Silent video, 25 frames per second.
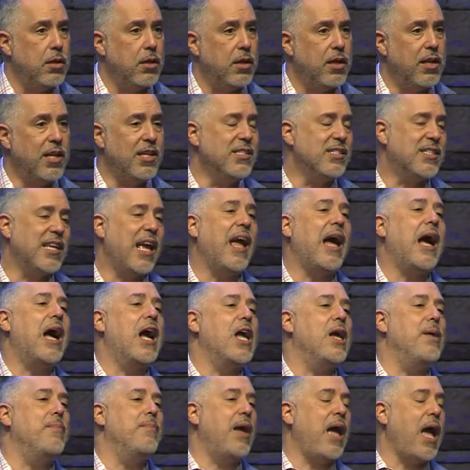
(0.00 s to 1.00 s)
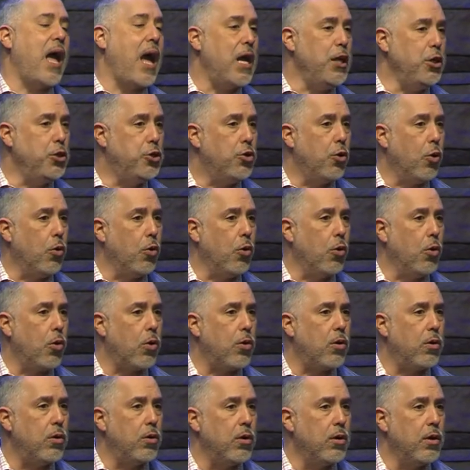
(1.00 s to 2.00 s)
He doesn't say, I am a
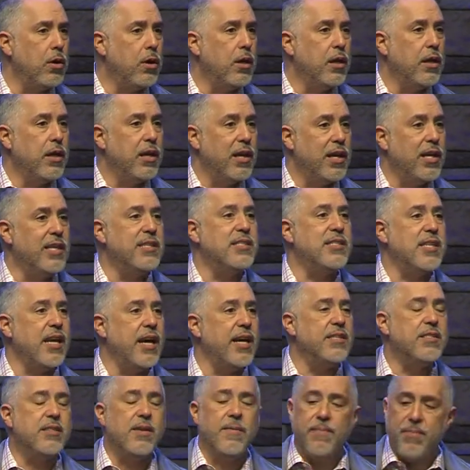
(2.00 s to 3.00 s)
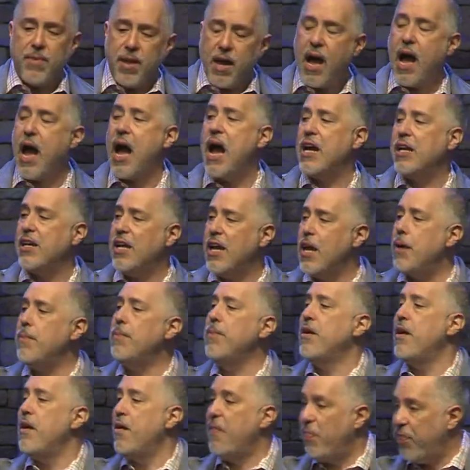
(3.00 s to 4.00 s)
door. He says, I am
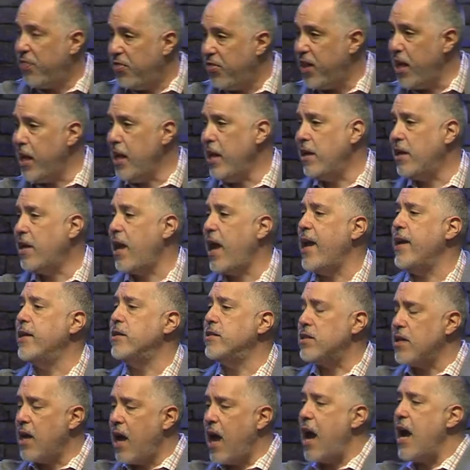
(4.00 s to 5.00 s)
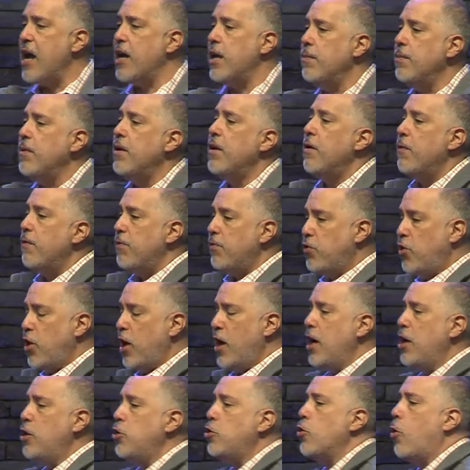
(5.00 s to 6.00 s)
the gate. I am
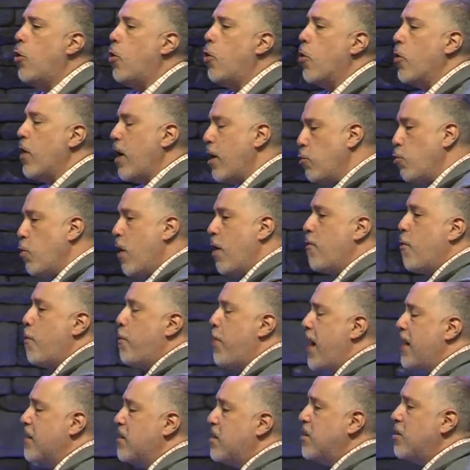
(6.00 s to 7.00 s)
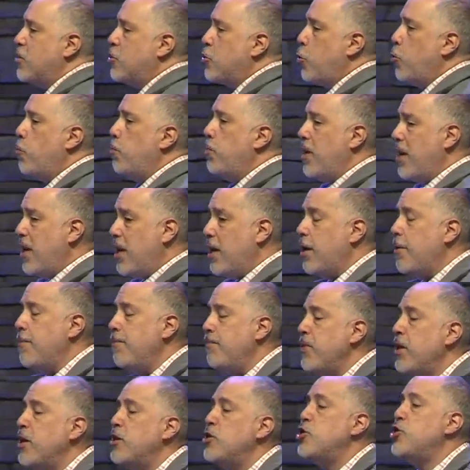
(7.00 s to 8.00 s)
the door. And whoever passes through
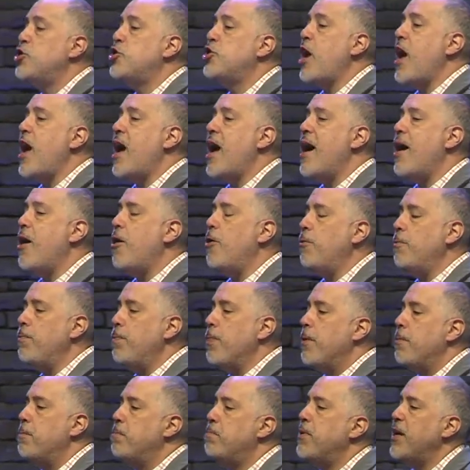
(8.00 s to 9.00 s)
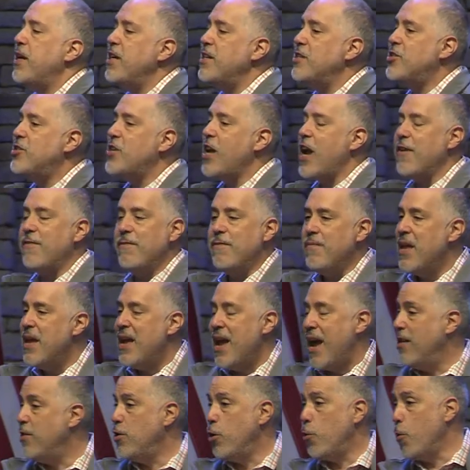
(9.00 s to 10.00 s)
me shall be saved.
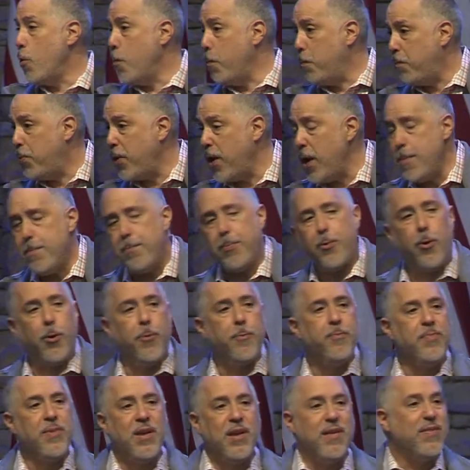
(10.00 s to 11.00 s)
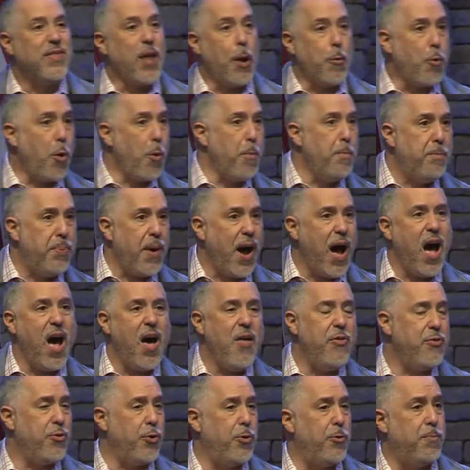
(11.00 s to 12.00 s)
And there were people that were
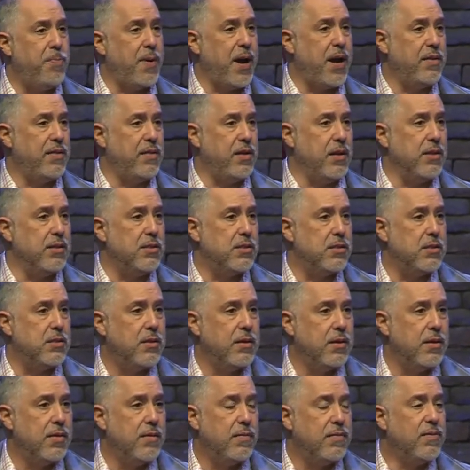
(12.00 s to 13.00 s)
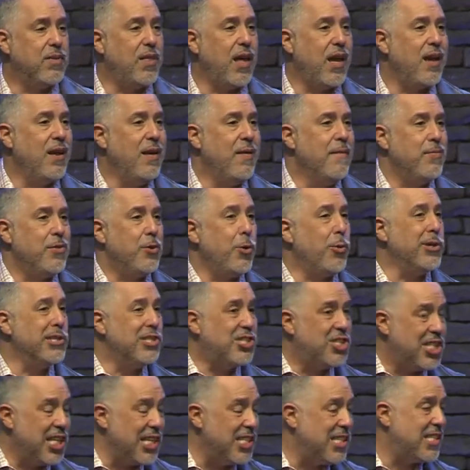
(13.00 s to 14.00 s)
bothered by this. They, there was
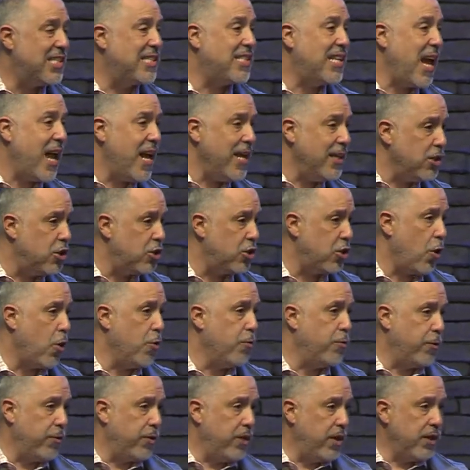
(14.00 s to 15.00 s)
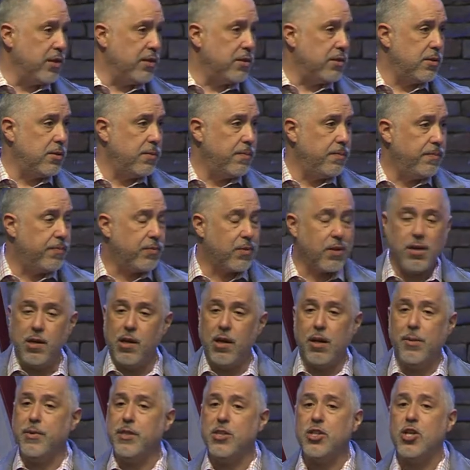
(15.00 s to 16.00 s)
dissent over this. And
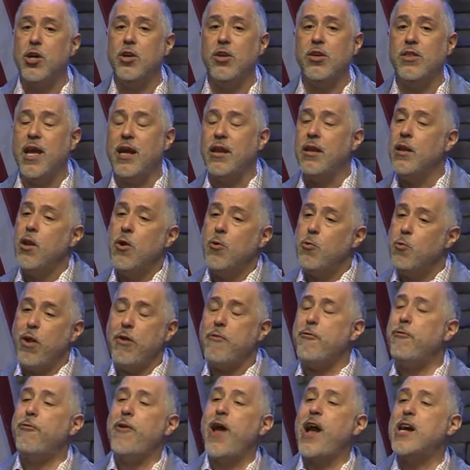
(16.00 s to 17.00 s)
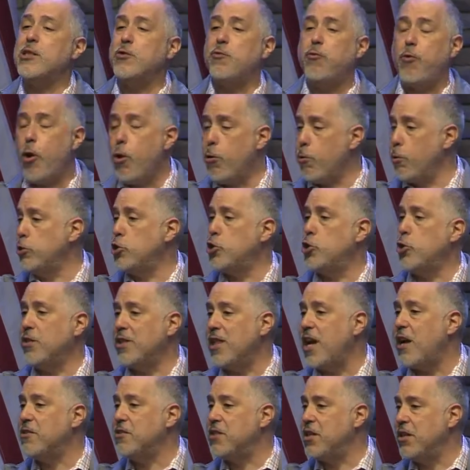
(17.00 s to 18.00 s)
let me tell you that we fast forward two
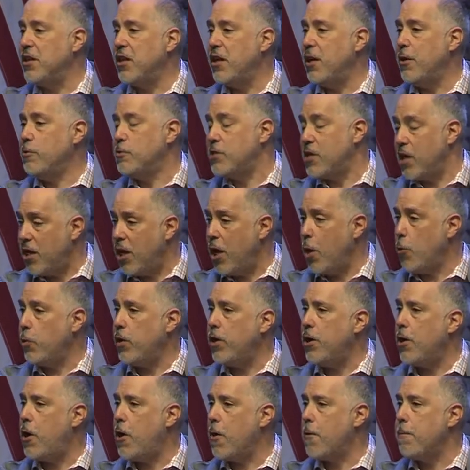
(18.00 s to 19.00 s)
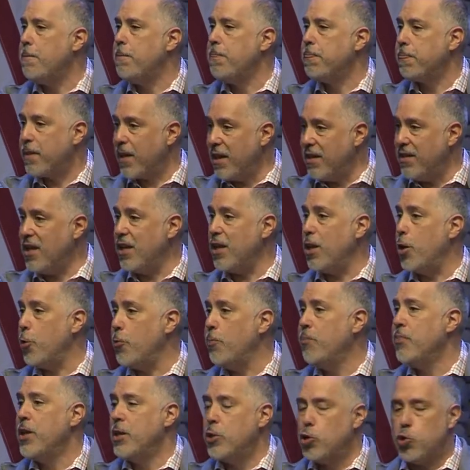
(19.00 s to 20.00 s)
thousand years, and here we are in the year
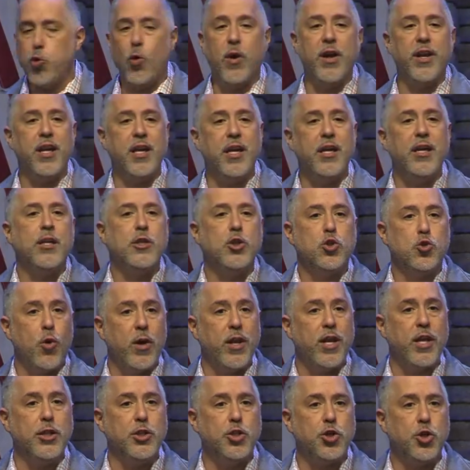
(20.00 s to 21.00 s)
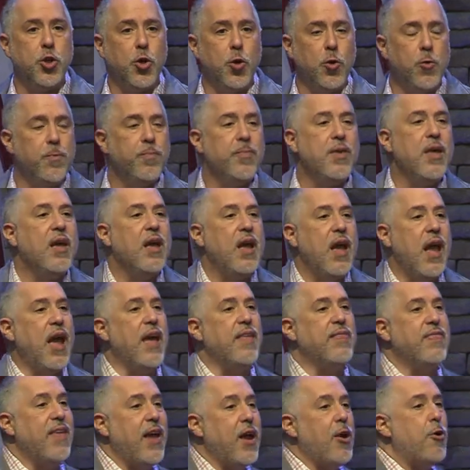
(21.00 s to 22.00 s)
twenty twenty-two,
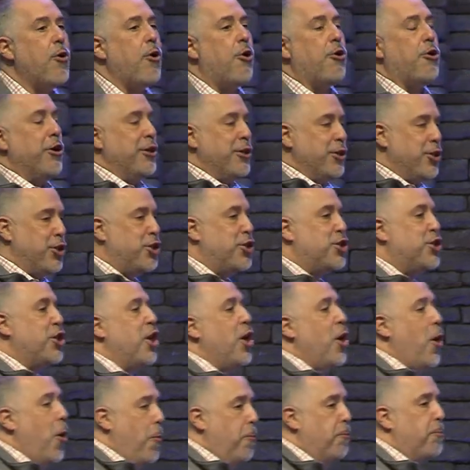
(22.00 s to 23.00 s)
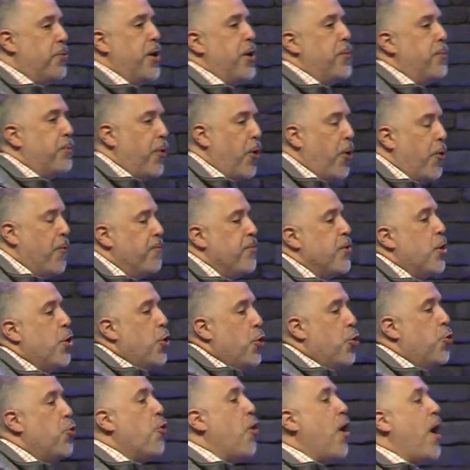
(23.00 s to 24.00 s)
and there are still people
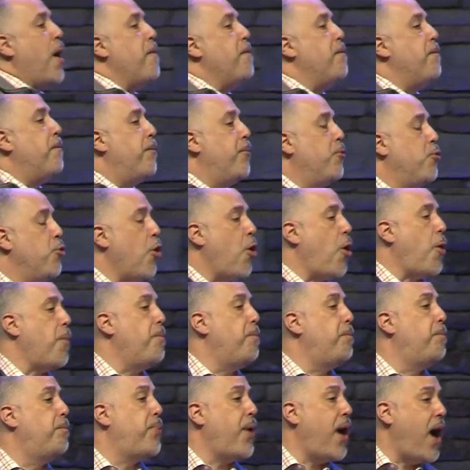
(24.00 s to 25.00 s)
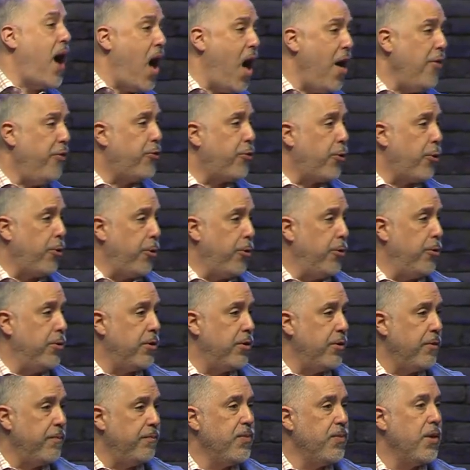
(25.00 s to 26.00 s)
who are, who are bothered
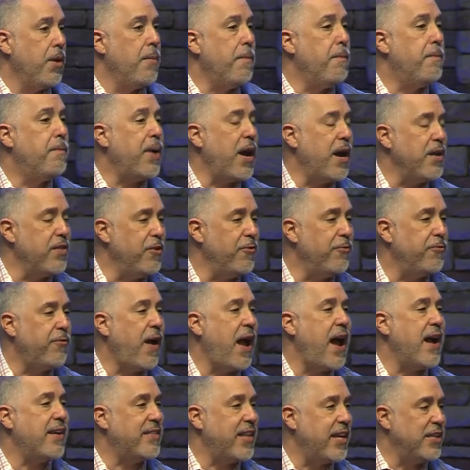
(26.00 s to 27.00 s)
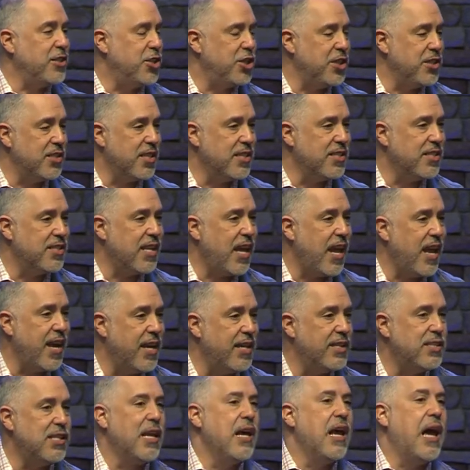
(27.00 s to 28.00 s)
by the fact that Jesus
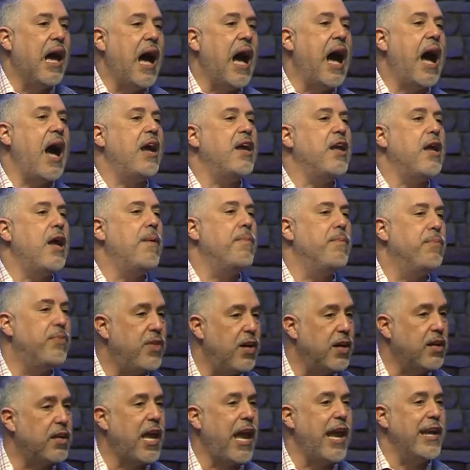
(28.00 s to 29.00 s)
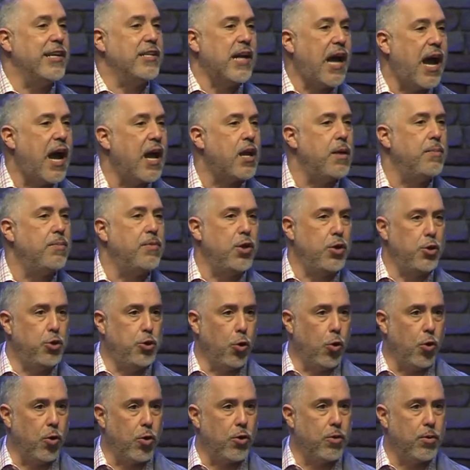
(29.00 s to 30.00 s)
says, I am the gate, I am the
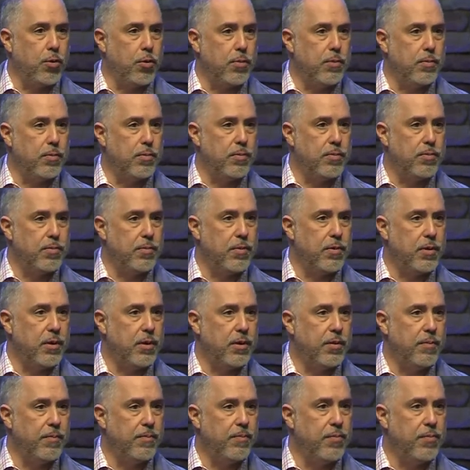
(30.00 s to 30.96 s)
door. Right?